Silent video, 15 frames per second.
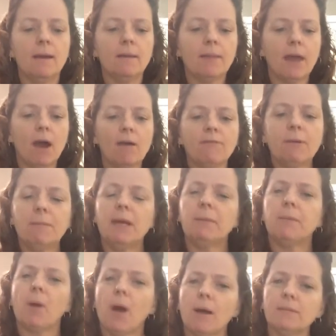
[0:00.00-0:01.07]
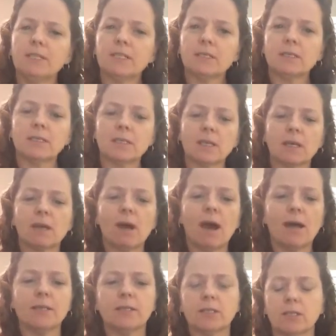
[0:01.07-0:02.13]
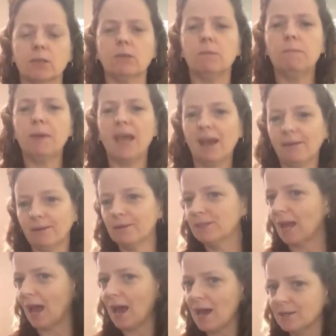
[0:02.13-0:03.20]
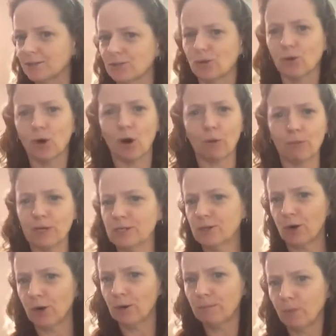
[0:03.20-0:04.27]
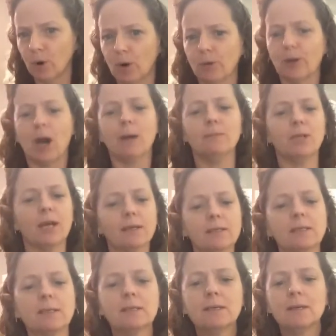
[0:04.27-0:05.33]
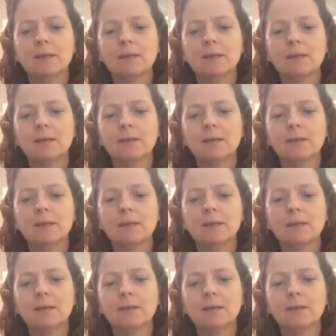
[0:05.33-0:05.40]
They often made promises to the gods to pay their debts or return borrowed objects.